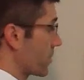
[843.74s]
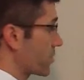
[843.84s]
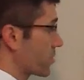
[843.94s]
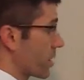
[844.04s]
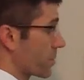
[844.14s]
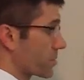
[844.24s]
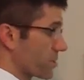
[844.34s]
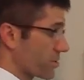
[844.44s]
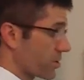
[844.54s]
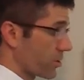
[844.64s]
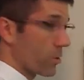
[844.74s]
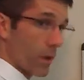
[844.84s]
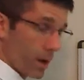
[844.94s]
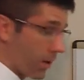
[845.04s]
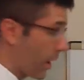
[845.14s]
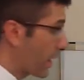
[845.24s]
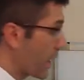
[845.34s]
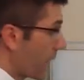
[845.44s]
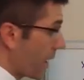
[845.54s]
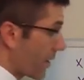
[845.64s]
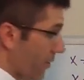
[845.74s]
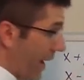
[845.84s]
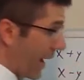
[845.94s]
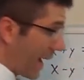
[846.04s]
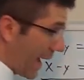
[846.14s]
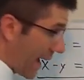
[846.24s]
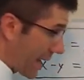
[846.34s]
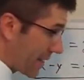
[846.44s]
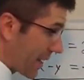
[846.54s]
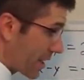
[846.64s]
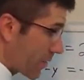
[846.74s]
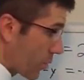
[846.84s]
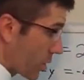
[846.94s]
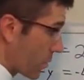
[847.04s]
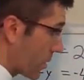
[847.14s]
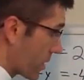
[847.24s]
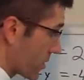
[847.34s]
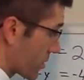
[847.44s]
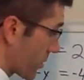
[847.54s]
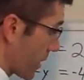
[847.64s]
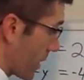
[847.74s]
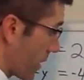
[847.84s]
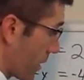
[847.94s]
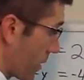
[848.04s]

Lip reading: of 2 numbers is 2. All right. If I add -1 plus 3,